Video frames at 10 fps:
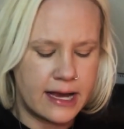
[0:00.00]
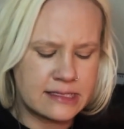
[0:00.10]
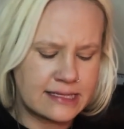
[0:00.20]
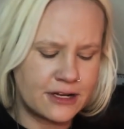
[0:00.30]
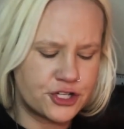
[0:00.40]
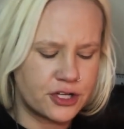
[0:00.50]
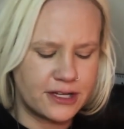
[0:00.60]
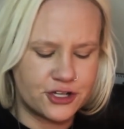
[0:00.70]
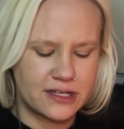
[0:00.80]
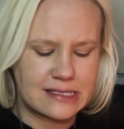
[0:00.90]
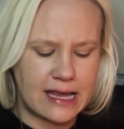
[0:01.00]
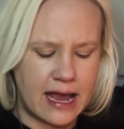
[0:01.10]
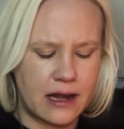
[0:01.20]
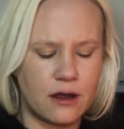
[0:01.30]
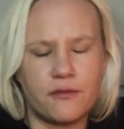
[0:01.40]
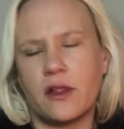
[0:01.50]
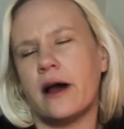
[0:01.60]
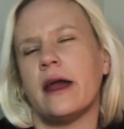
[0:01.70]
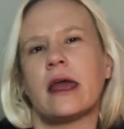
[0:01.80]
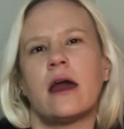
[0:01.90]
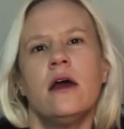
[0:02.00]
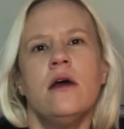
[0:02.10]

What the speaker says: Essentially just kind of like